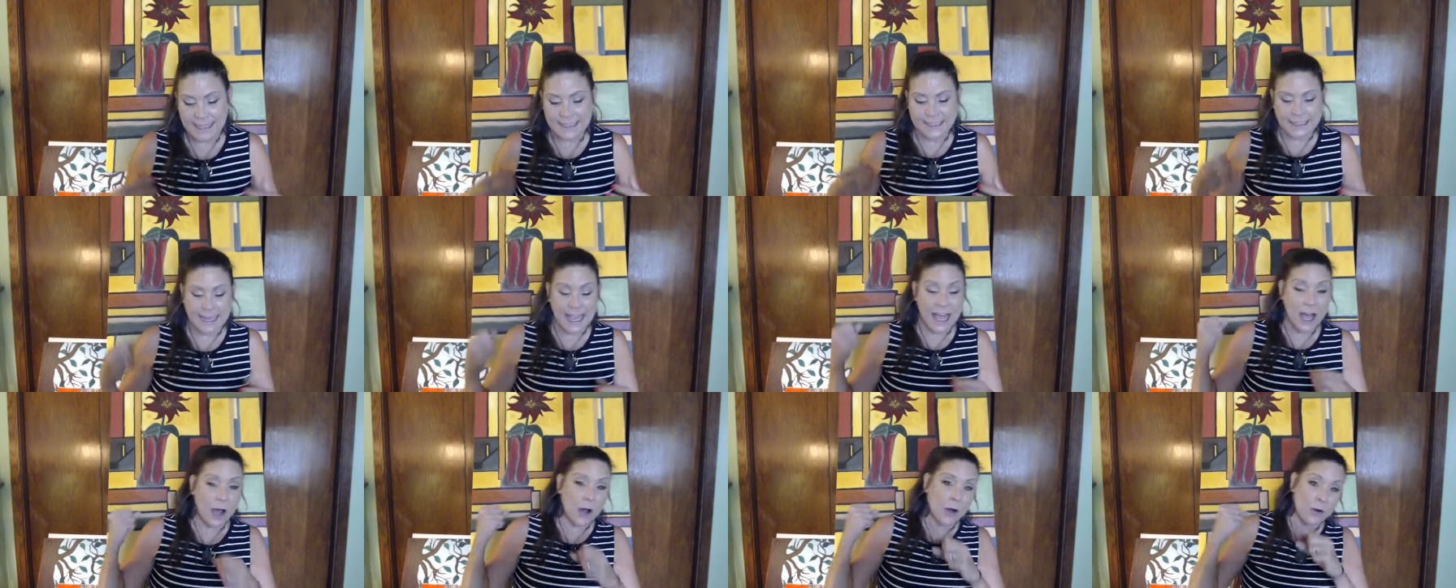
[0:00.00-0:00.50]

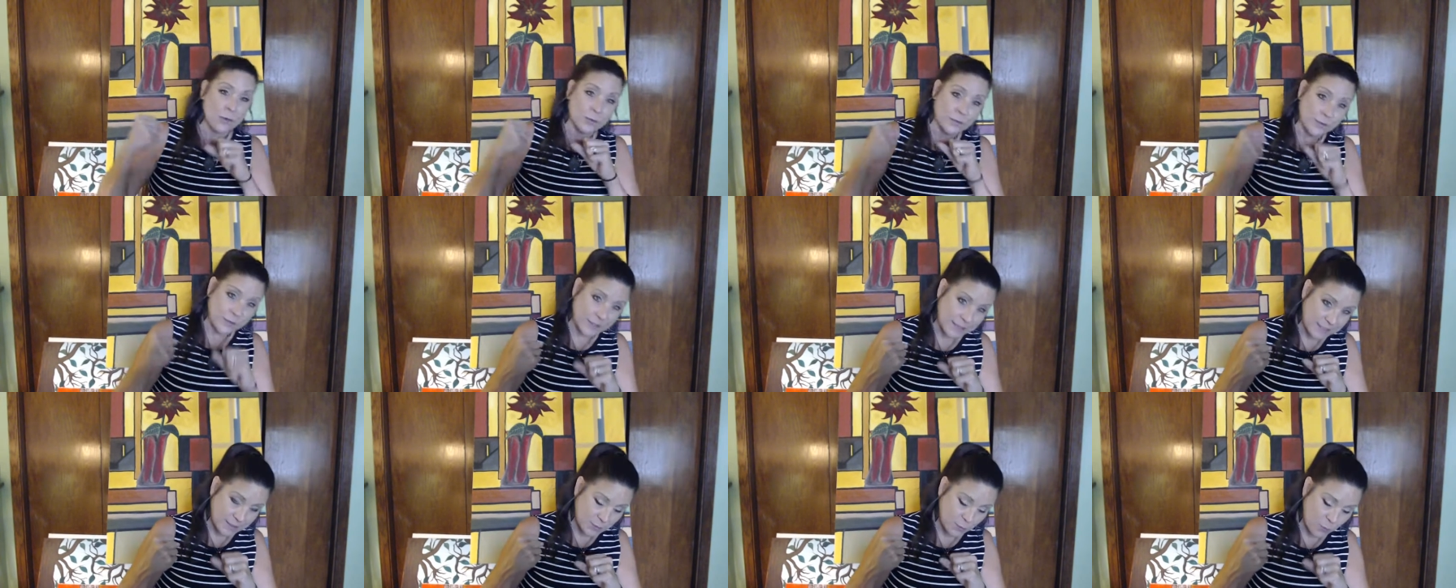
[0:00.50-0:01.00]

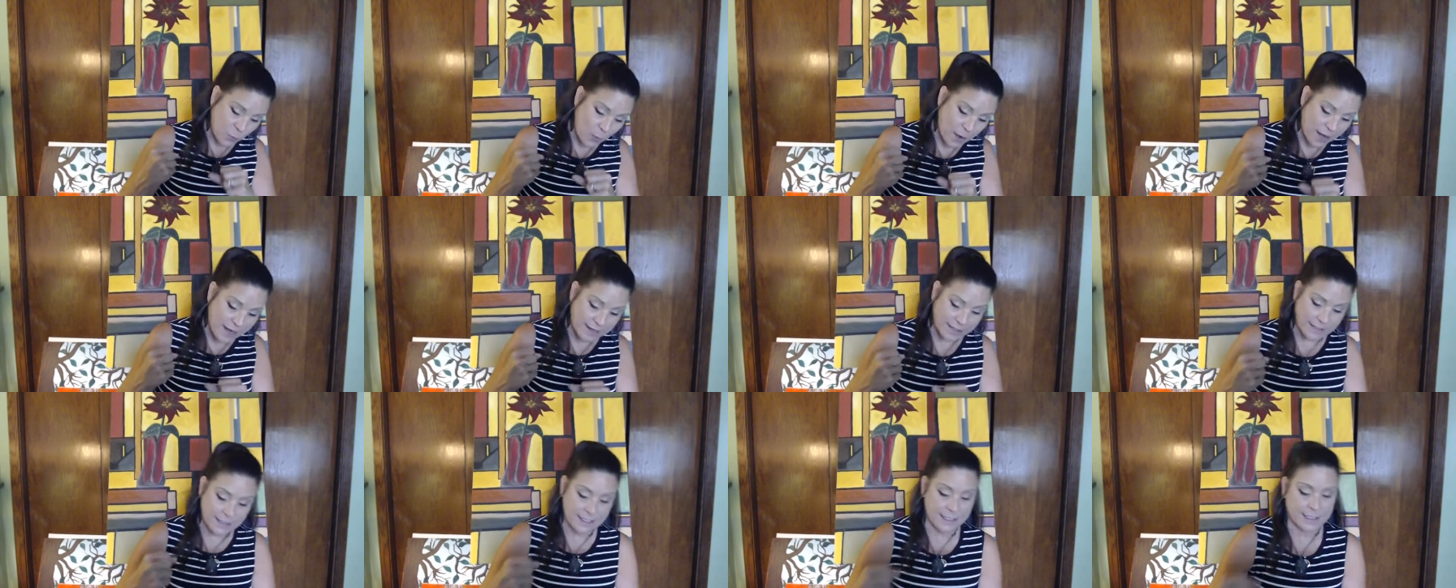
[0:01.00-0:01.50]
down this
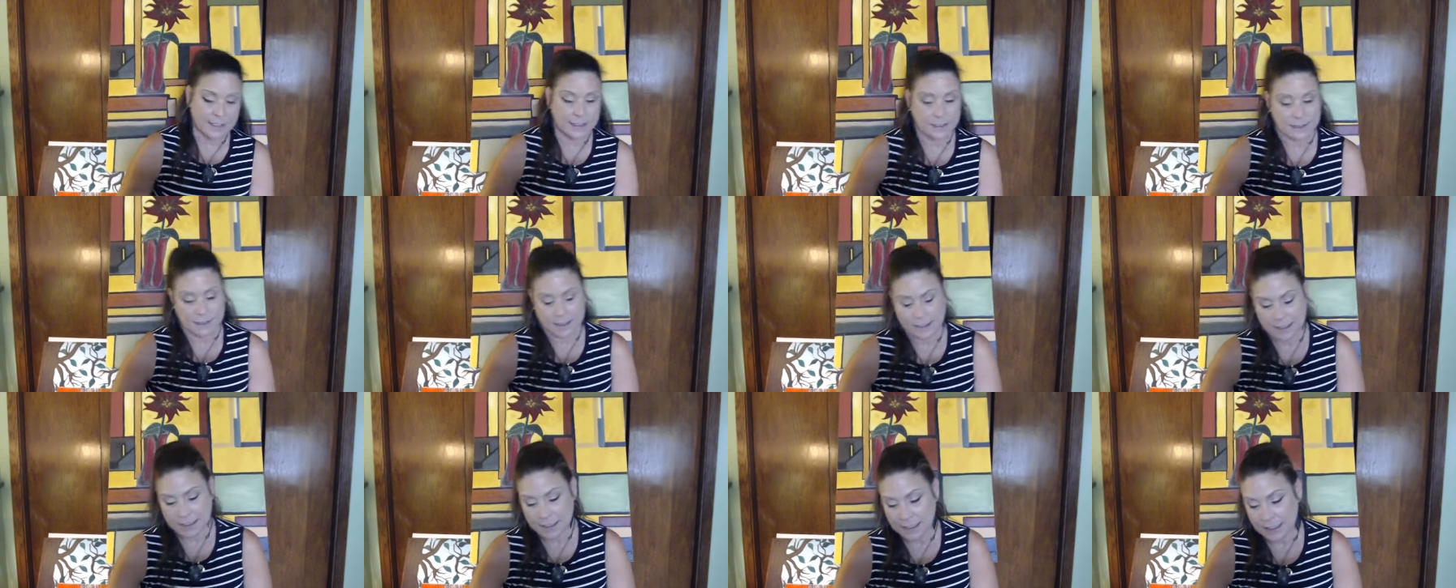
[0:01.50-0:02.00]
weight.
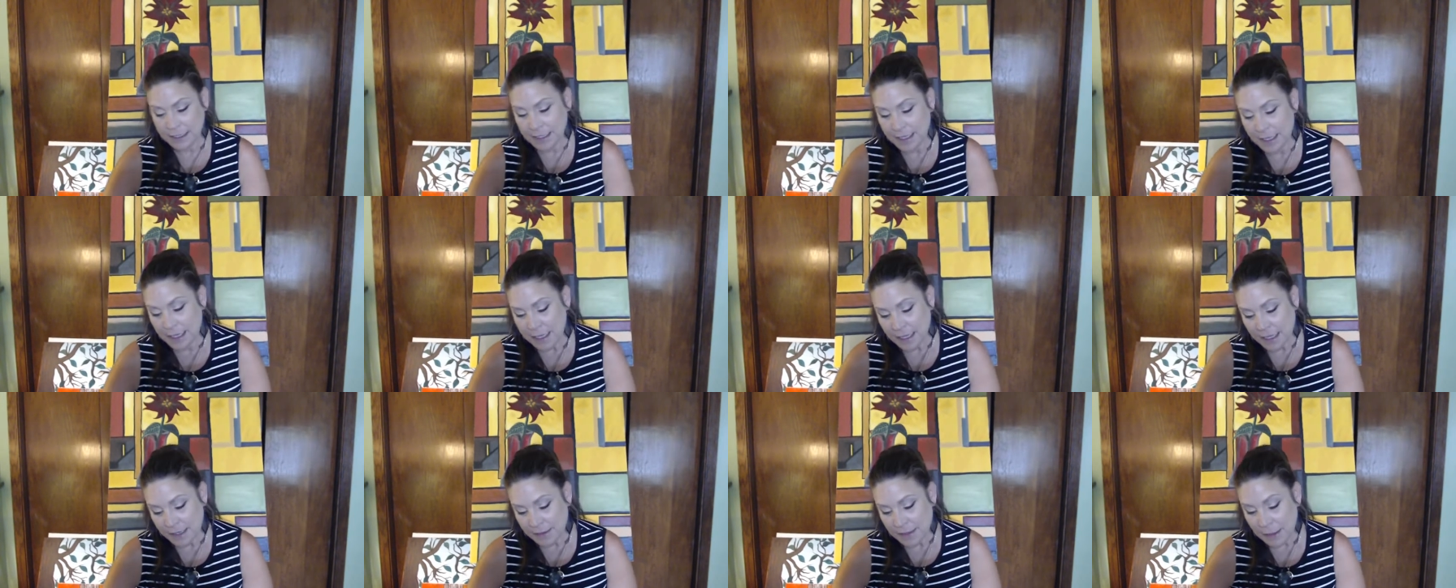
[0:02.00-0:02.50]

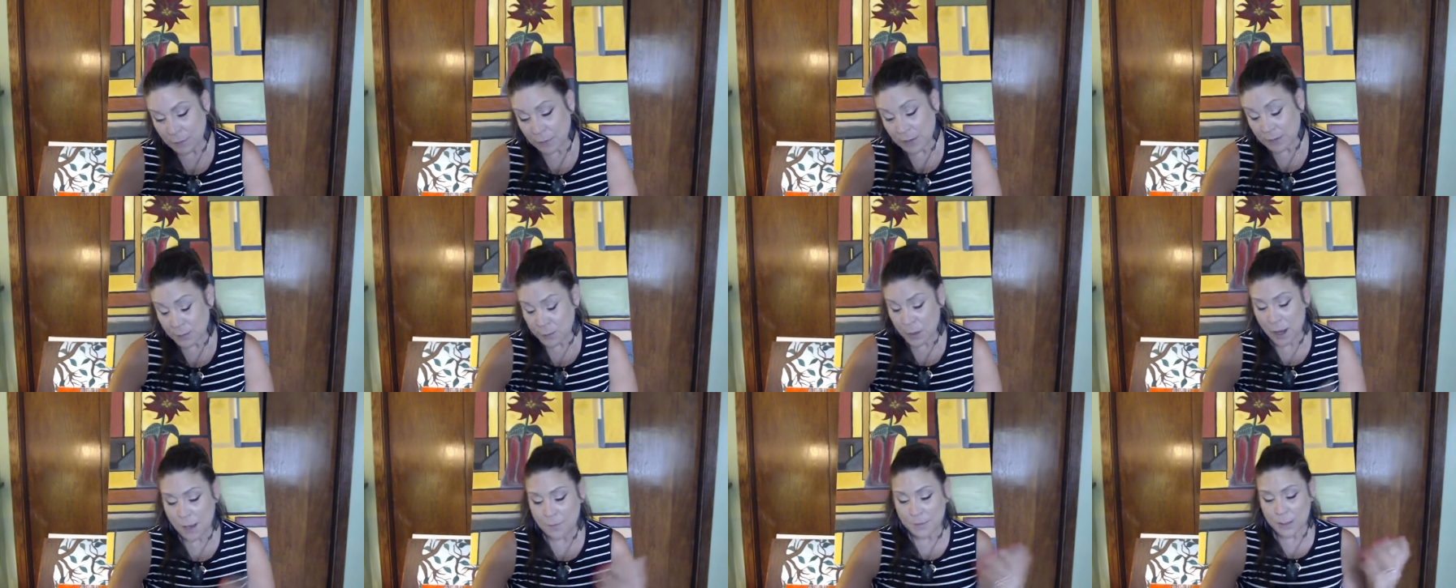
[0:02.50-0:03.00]
That was
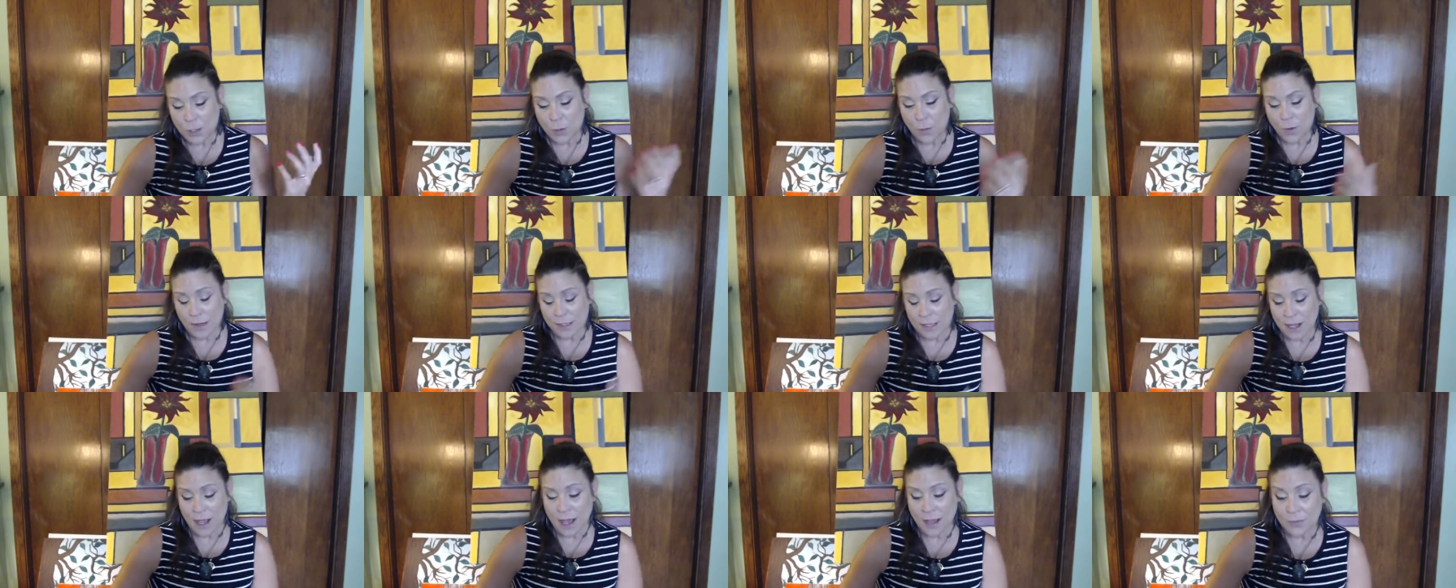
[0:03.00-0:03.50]
probably
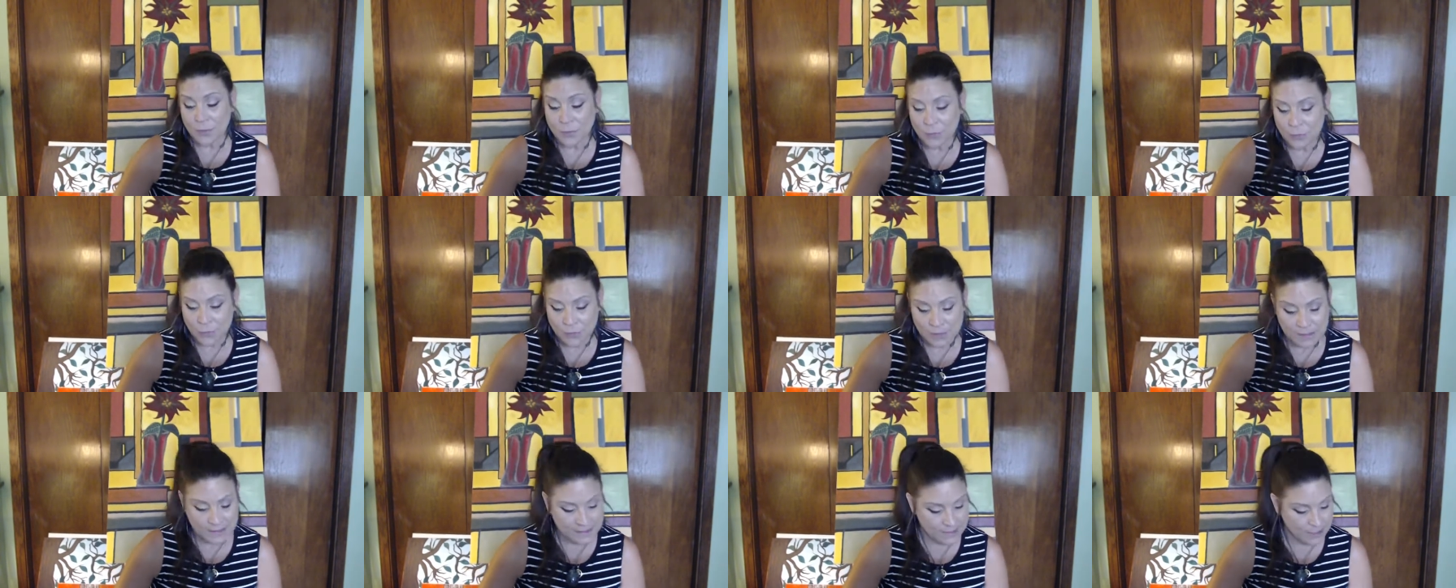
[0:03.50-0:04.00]
going on through
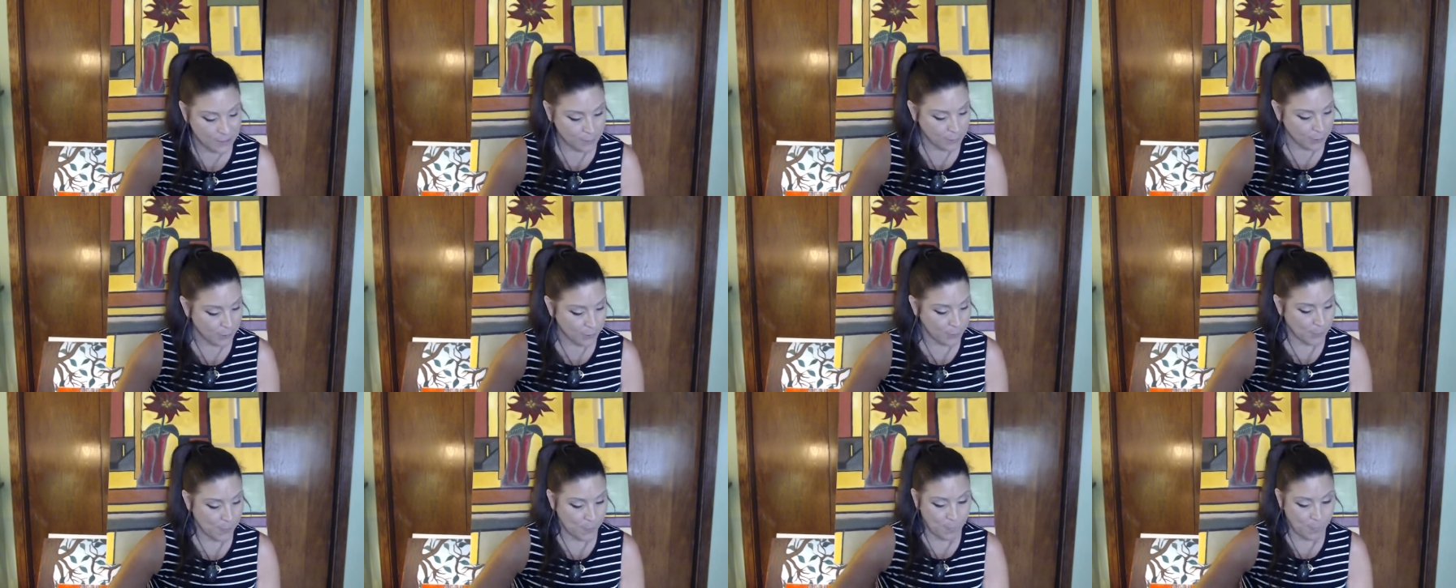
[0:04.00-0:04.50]
the summer